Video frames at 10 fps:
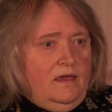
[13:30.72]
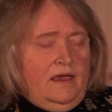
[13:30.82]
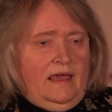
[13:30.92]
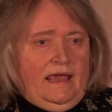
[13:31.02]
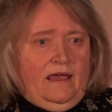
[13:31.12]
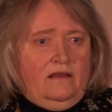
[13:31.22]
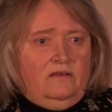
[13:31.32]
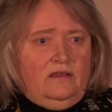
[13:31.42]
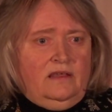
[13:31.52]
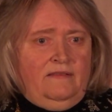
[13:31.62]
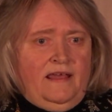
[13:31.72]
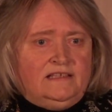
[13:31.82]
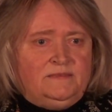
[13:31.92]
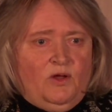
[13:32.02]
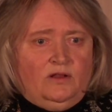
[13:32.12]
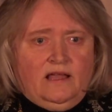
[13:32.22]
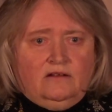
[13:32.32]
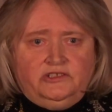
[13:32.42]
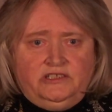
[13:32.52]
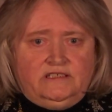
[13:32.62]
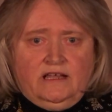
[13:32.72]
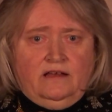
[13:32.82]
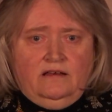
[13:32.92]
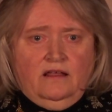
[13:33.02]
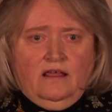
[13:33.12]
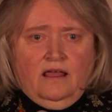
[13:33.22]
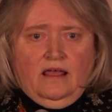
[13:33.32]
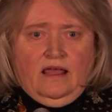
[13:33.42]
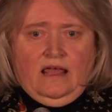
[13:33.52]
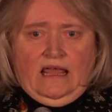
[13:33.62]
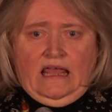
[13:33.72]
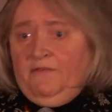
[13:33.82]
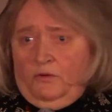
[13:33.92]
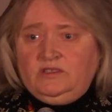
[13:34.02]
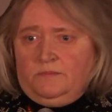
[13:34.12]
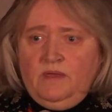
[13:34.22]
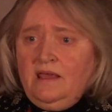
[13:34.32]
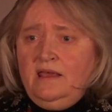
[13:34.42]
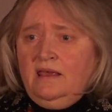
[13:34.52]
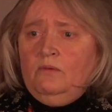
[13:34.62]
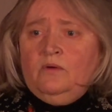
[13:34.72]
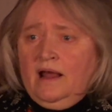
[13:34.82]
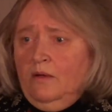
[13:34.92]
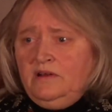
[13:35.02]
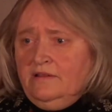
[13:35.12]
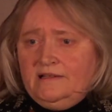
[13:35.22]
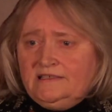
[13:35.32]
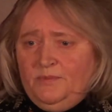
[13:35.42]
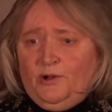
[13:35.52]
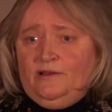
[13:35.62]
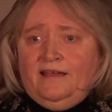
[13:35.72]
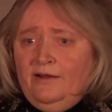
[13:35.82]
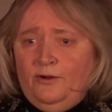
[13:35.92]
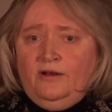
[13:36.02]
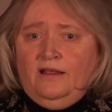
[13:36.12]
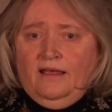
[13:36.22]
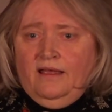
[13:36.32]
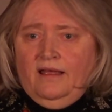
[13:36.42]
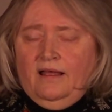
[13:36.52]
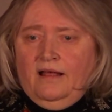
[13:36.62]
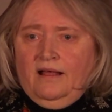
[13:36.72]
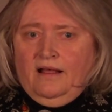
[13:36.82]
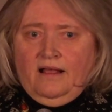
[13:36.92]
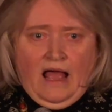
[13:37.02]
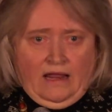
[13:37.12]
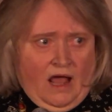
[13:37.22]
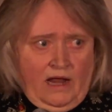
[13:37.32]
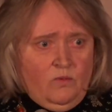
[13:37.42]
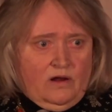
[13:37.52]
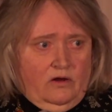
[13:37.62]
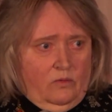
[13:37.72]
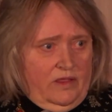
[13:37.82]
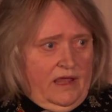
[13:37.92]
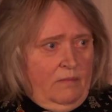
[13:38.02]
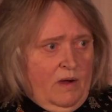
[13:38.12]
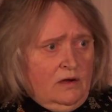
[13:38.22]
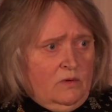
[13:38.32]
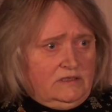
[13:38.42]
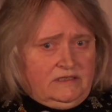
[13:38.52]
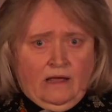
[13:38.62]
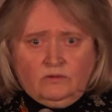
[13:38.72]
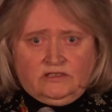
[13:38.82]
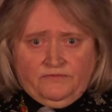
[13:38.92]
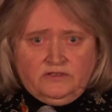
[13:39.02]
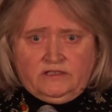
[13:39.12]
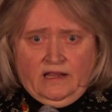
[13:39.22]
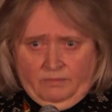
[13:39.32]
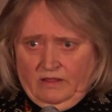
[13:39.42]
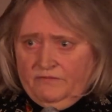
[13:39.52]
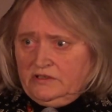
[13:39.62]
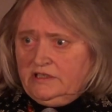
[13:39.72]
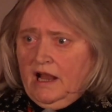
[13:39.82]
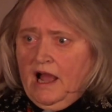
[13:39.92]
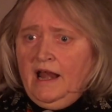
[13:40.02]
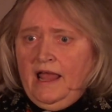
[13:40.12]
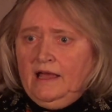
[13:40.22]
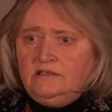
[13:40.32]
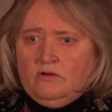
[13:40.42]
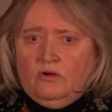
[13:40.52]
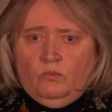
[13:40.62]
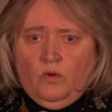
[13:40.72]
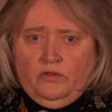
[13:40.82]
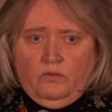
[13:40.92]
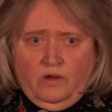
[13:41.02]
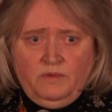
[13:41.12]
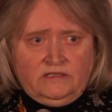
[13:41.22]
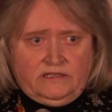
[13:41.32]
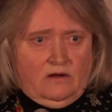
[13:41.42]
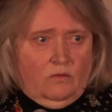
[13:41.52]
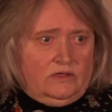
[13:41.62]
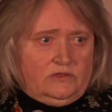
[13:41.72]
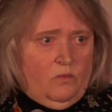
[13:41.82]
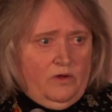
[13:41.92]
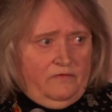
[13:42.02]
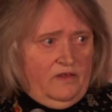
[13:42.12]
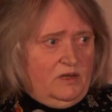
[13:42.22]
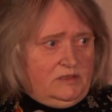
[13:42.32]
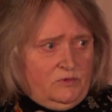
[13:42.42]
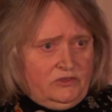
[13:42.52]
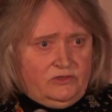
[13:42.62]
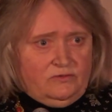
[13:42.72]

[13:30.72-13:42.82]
And in that small town, she said, if it was me, when I went to that small town, I'd want to know where the gay bar was. That'd be the first thing I'd ask, or where the women's center was, or where the feminist bookstore